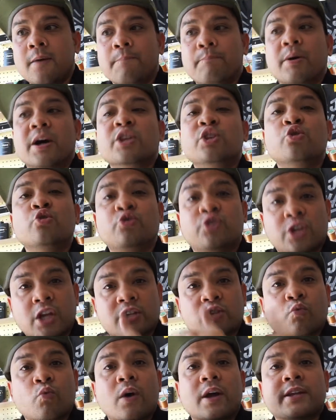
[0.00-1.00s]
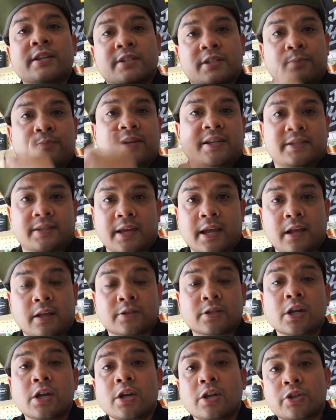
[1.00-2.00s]
but you just want it to be
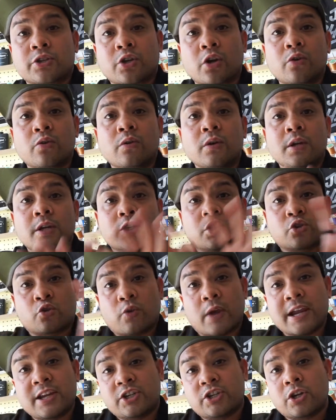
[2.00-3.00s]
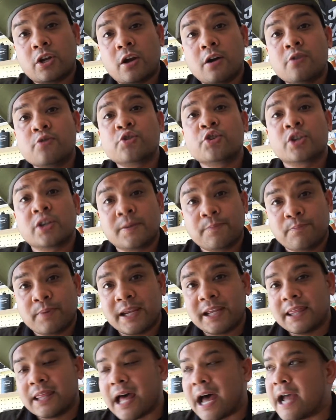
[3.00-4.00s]
sales so trade show should
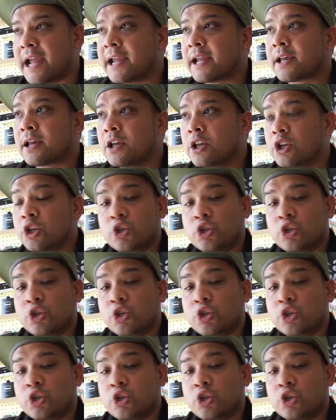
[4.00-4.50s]
be like